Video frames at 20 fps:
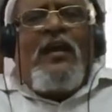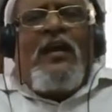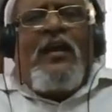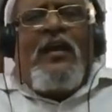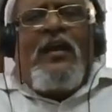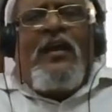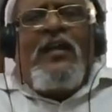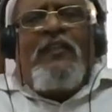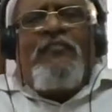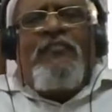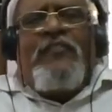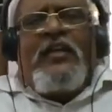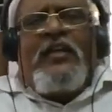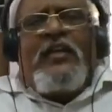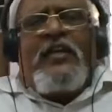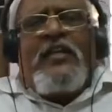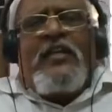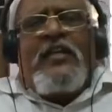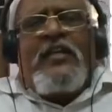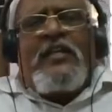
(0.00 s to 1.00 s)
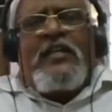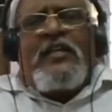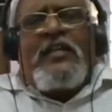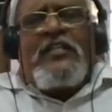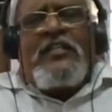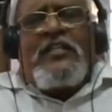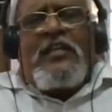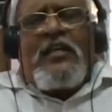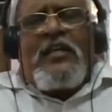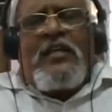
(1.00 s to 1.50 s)
And I fear that, as
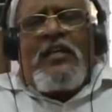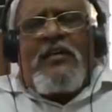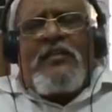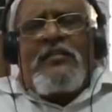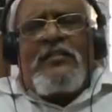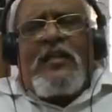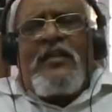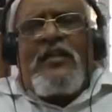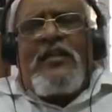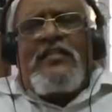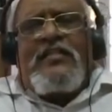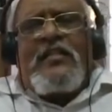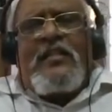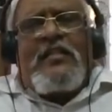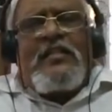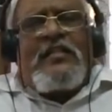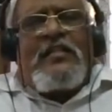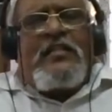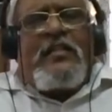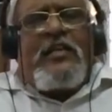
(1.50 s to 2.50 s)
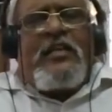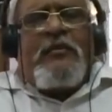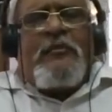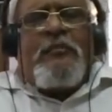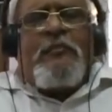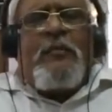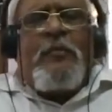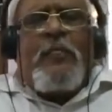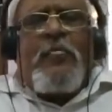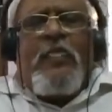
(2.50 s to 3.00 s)
Sir is
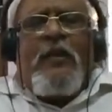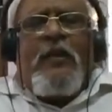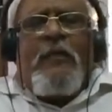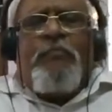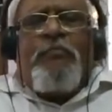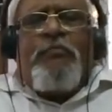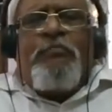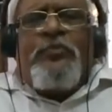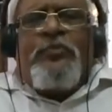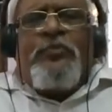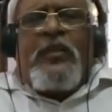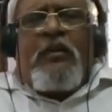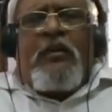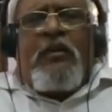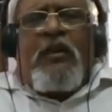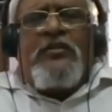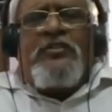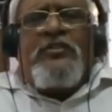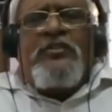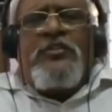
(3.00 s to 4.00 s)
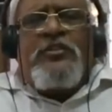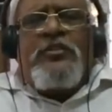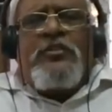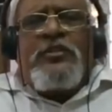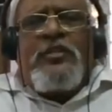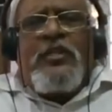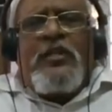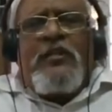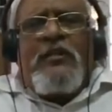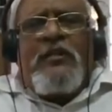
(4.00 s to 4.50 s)
suggesting, the
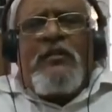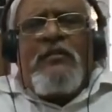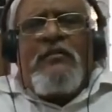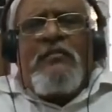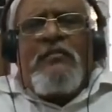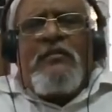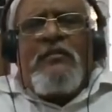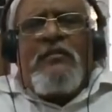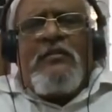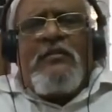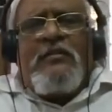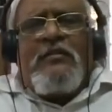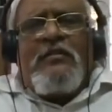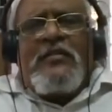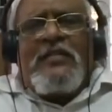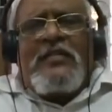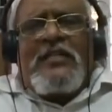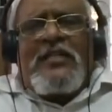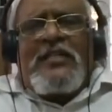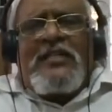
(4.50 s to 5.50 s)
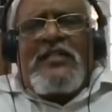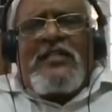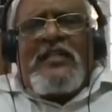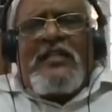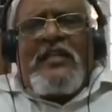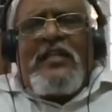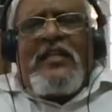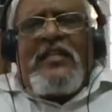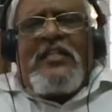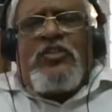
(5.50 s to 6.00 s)
Constitution
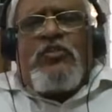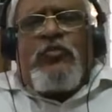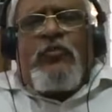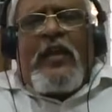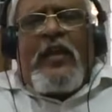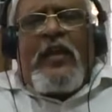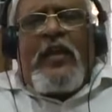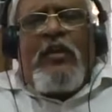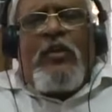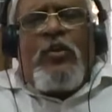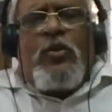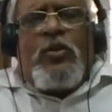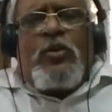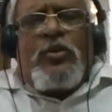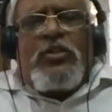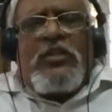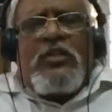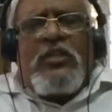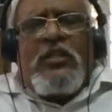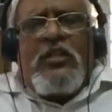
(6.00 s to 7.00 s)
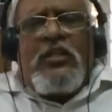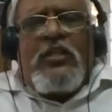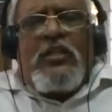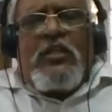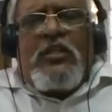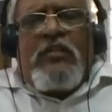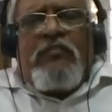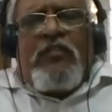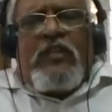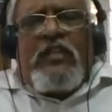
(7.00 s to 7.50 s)
sustains values
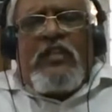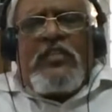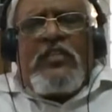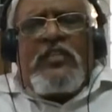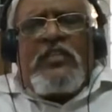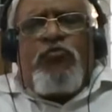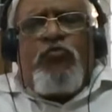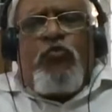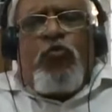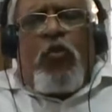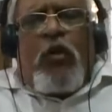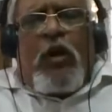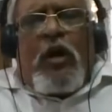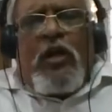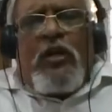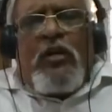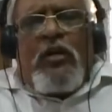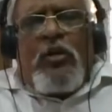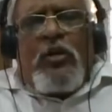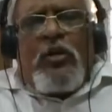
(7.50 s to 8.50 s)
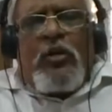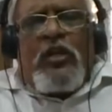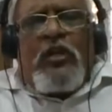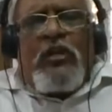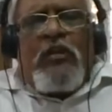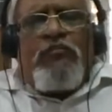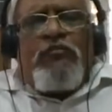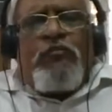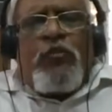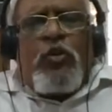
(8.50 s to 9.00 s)
which it want to
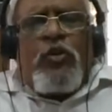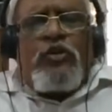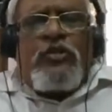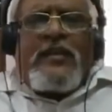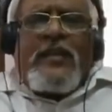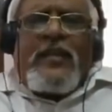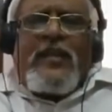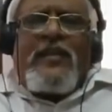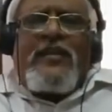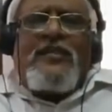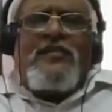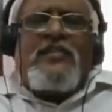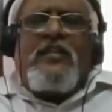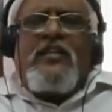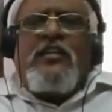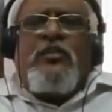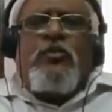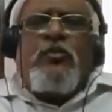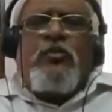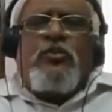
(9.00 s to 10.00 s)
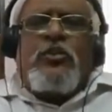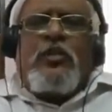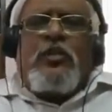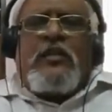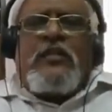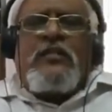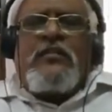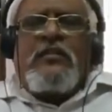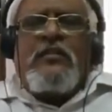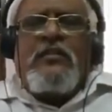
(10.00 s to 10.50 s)
enforce against
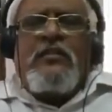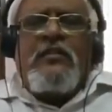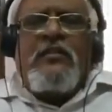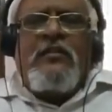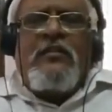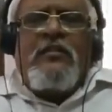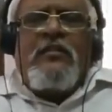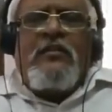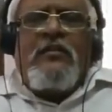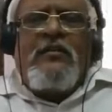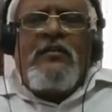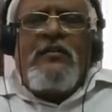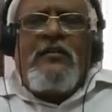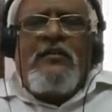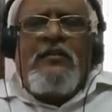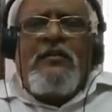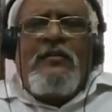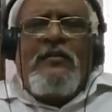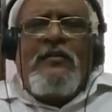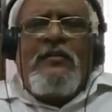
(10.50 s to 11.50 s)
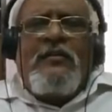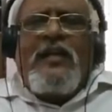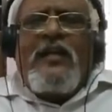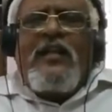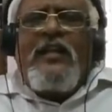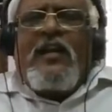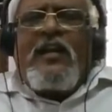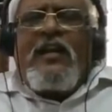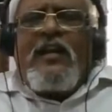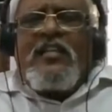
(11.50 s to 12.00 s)
individuals, then
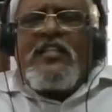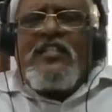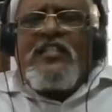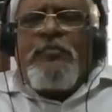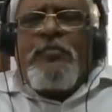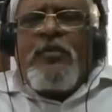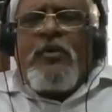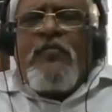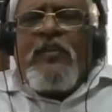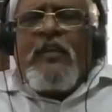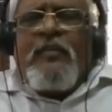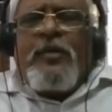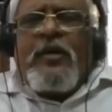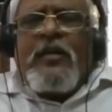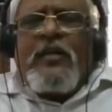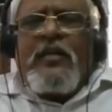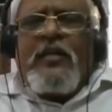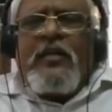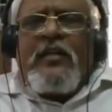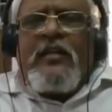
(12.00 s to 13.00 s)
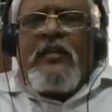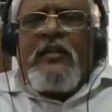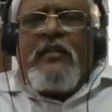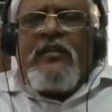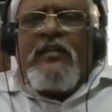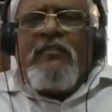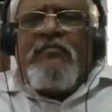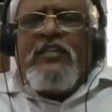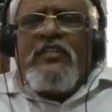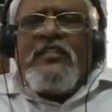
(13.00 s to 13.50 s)
the concept of liberty
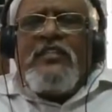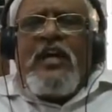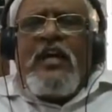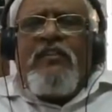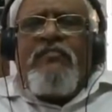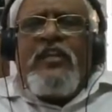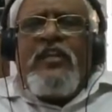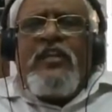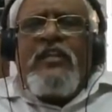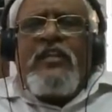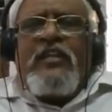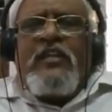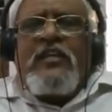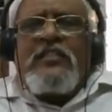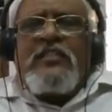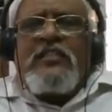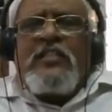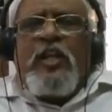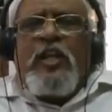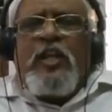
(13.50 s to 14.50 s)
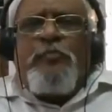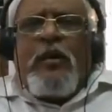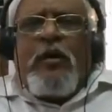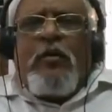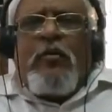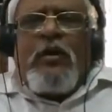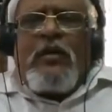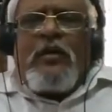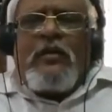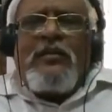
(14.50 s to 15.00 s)
vis-a-vis the state
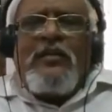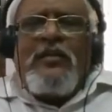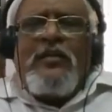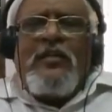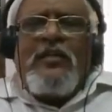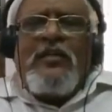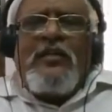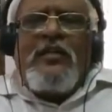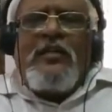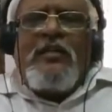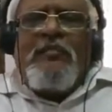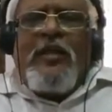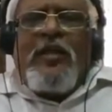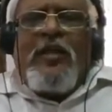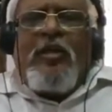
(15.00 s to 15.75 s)
power may